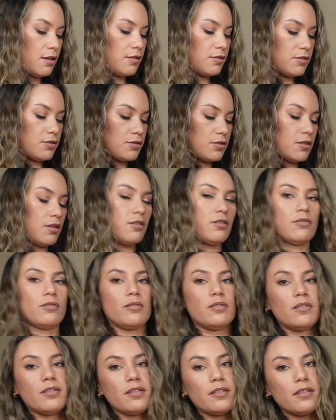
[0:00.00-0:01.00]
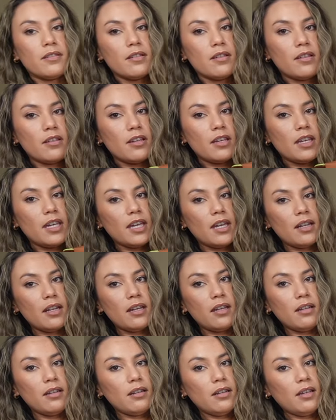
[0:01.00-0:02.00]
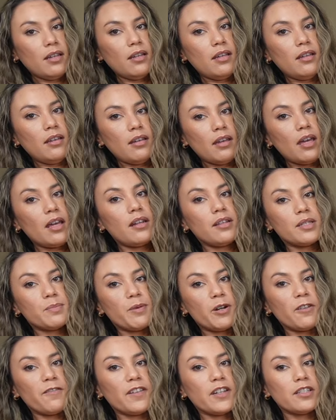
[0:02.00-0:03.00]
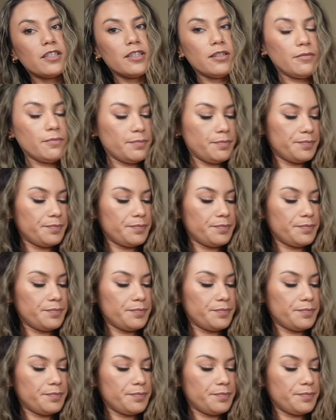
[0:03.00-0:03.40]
So hidden, and it's perfect.